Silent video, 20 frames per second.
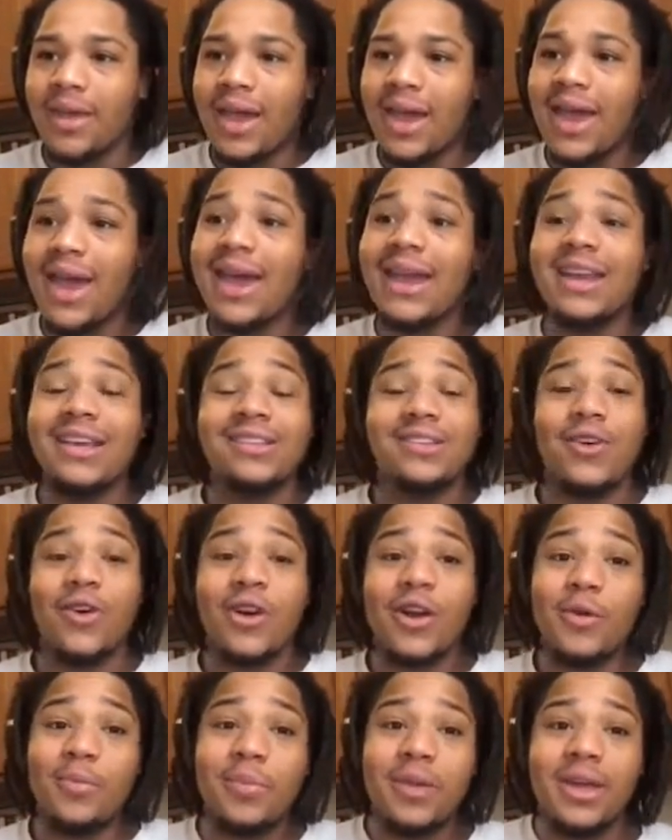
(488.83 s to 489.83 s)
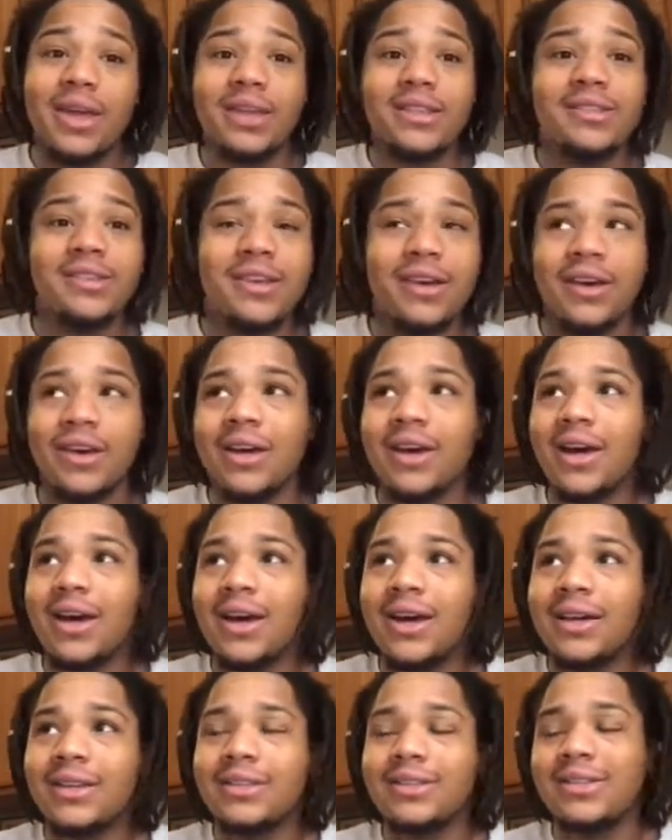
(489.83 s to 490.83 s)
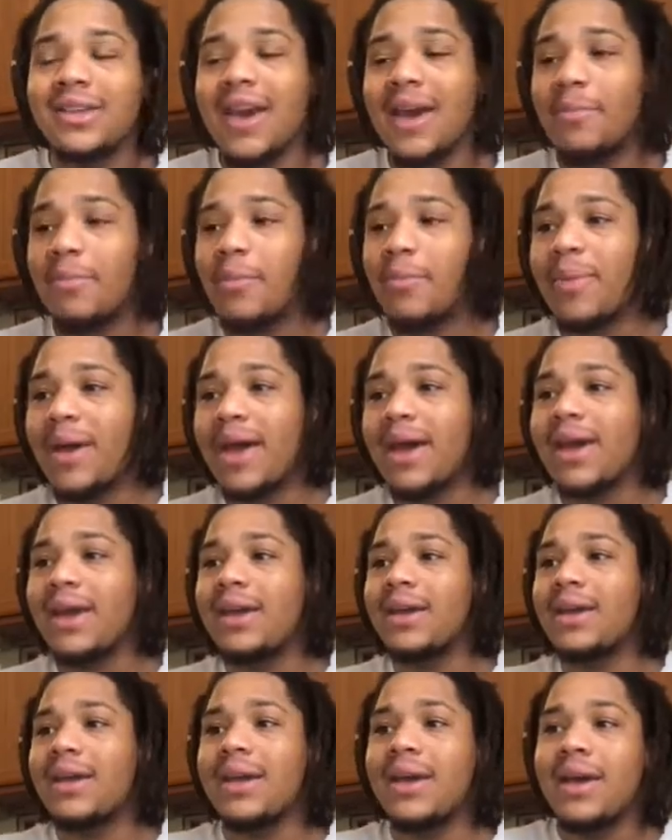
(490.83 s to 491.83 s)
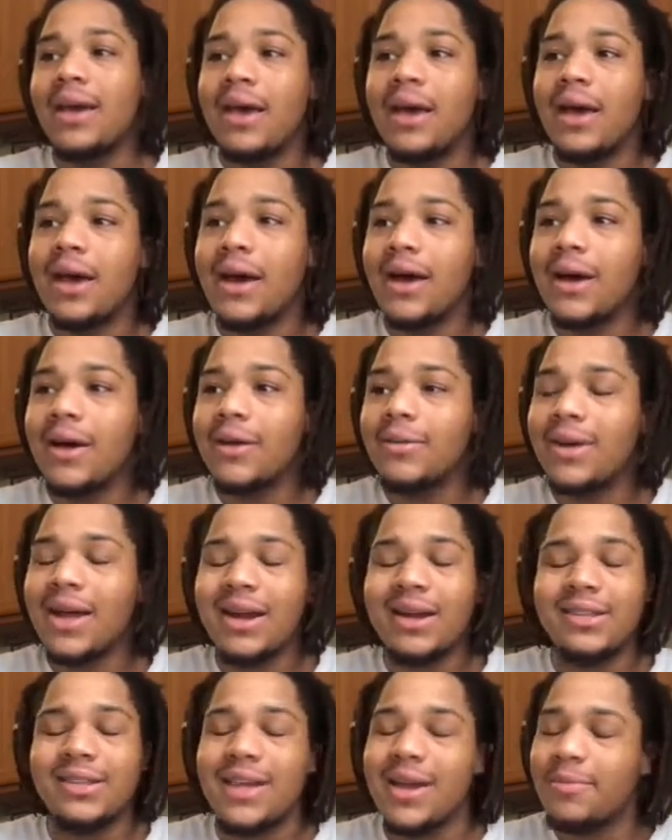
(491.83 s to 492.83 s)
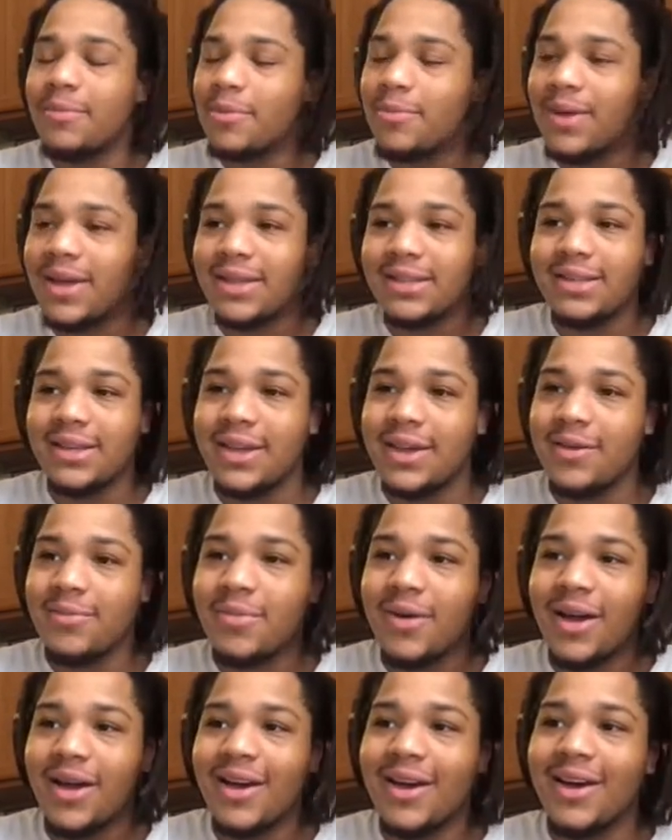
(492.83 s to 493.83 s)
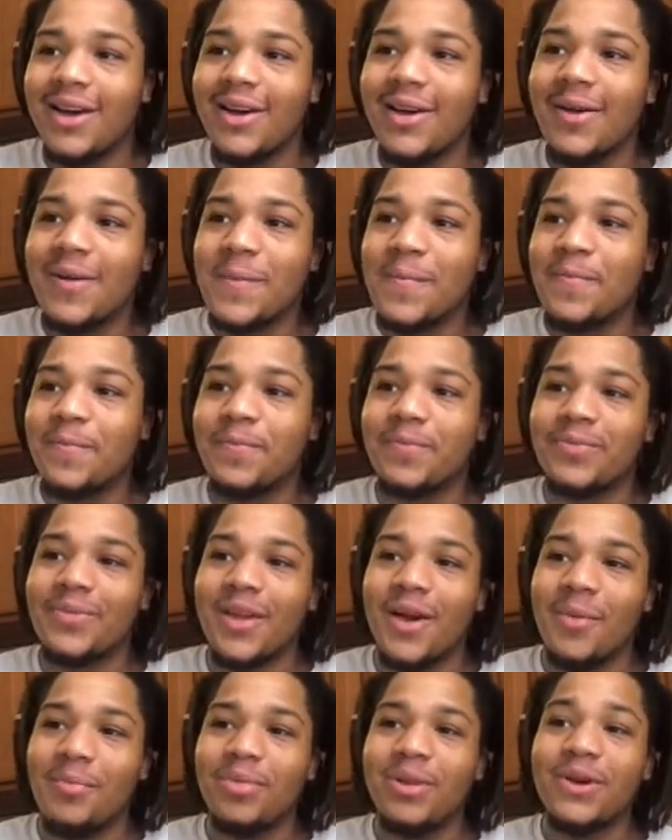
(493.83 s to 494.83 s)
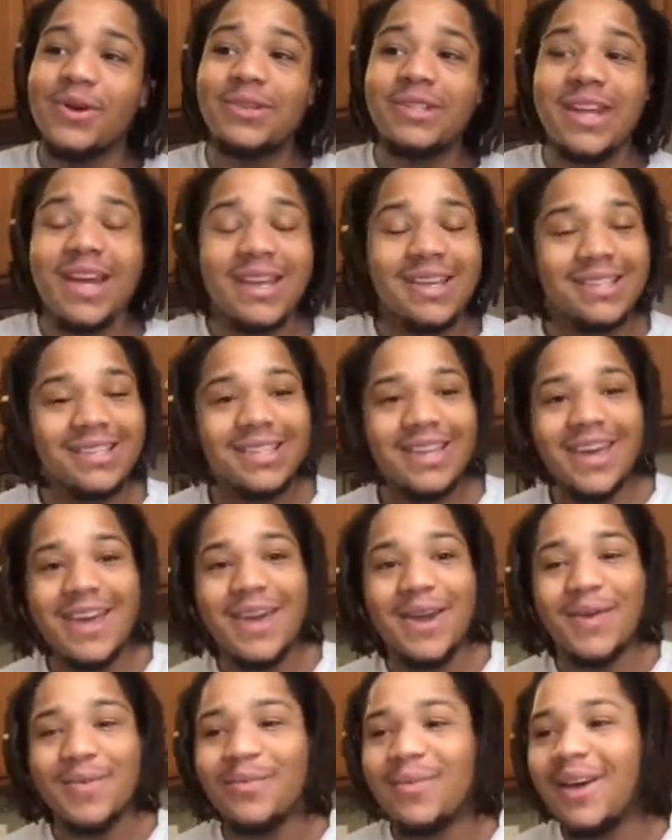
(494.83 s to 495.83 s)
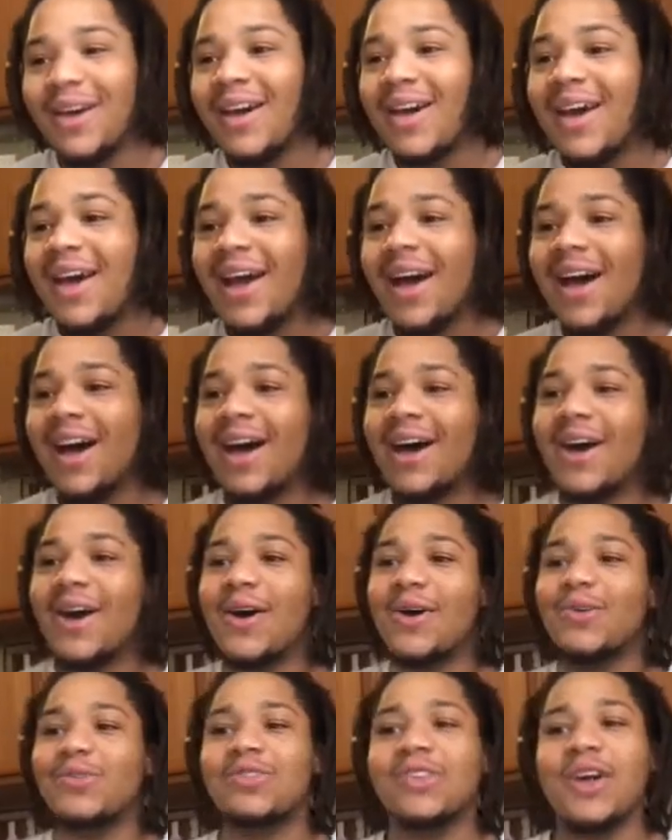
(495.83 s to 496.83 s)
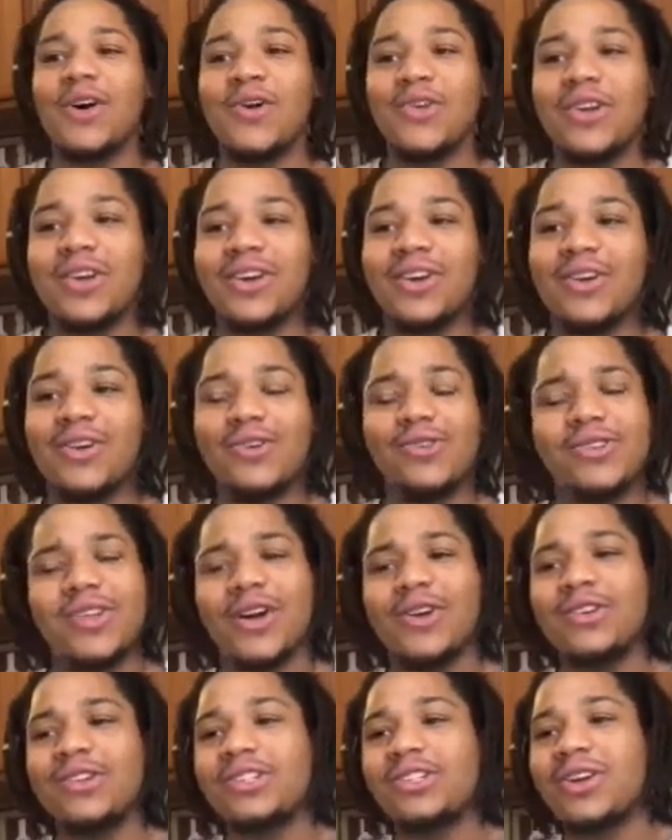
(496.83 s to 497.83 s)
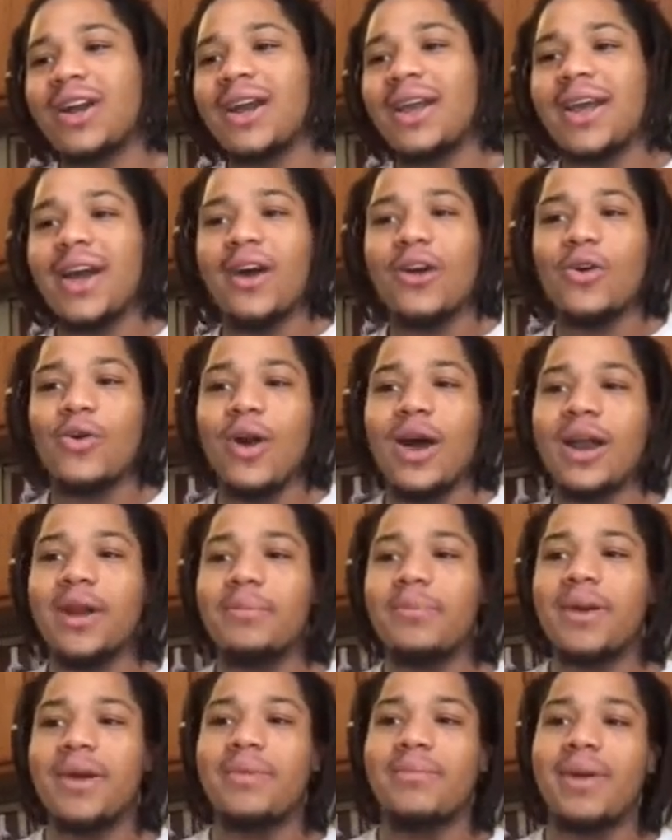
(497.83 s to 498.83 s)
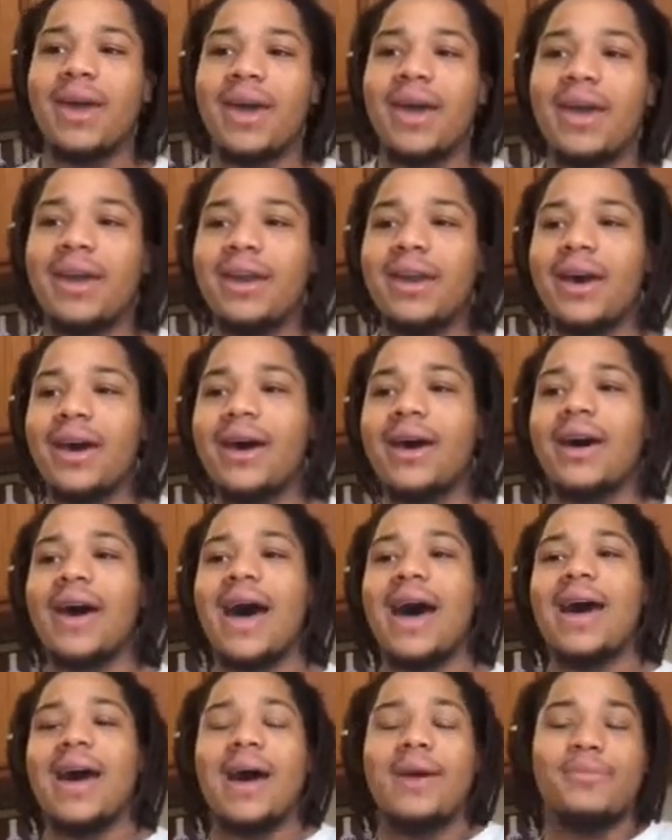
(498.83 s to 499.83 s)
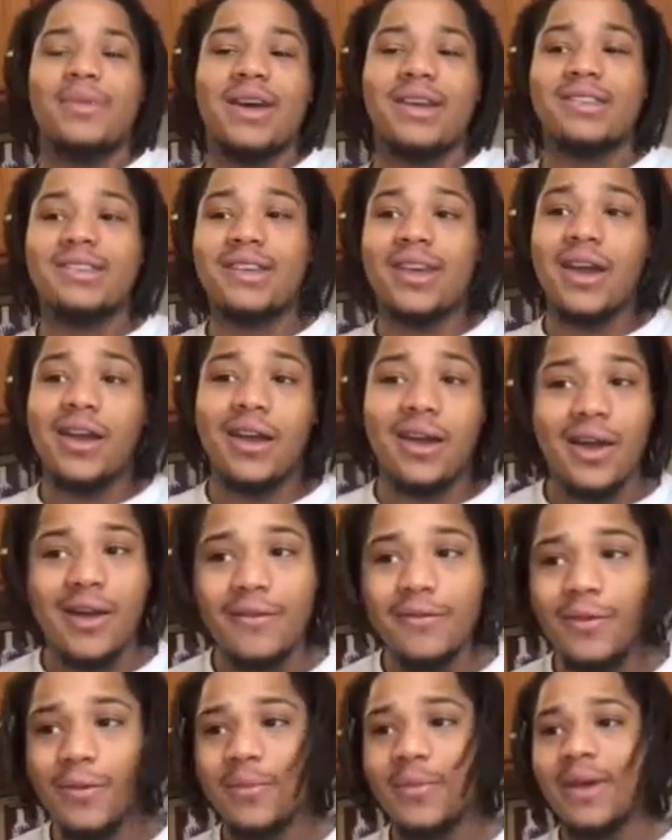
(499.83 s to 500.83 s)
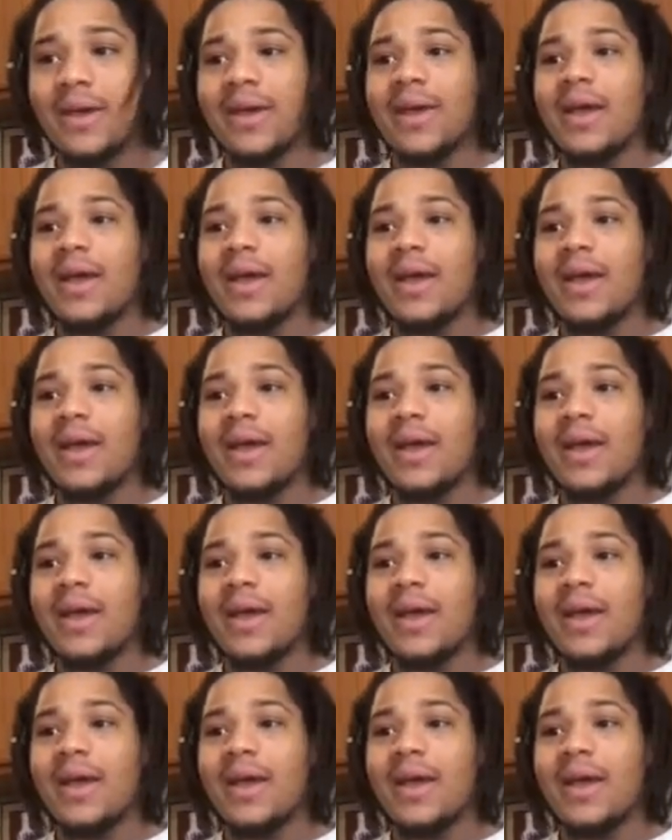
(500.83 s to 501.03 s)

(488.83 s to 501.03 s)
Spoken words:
And he's going up against a Tampa Bay, not a Tampa Bay team, a Blue Jays team who's known to strike out quite a bit, man. I'm not scared of them.